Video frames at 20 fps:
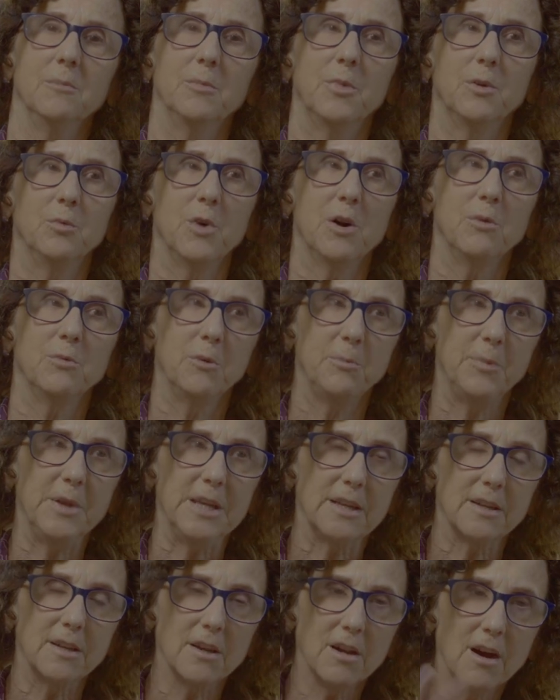but what will
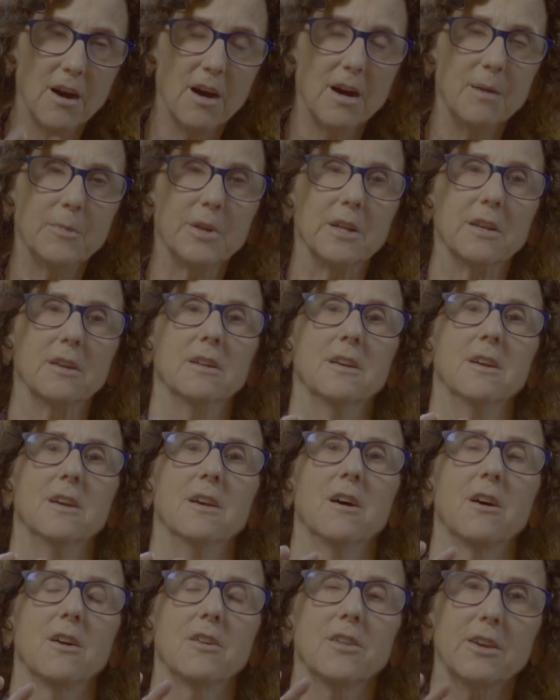be in common
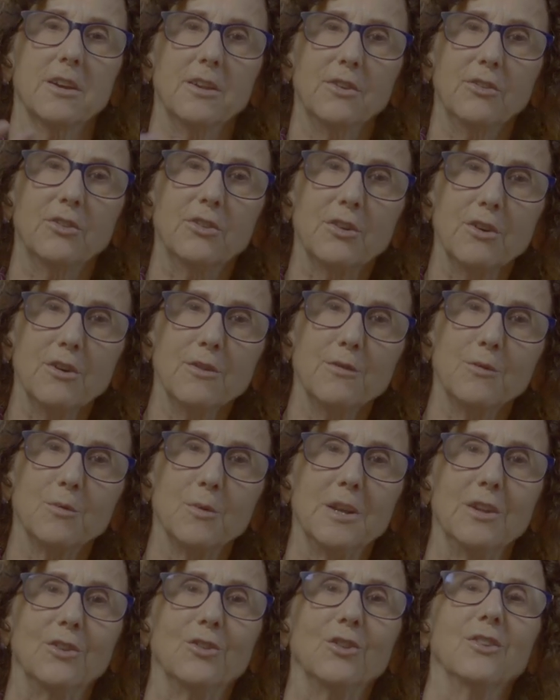are the conserved
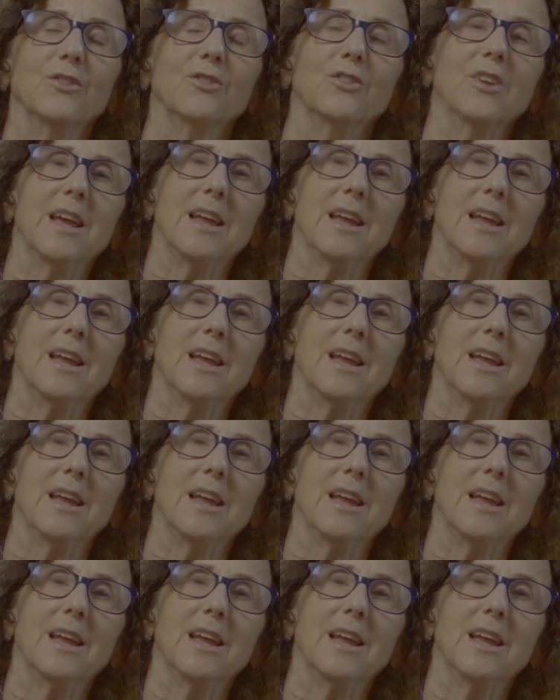regions.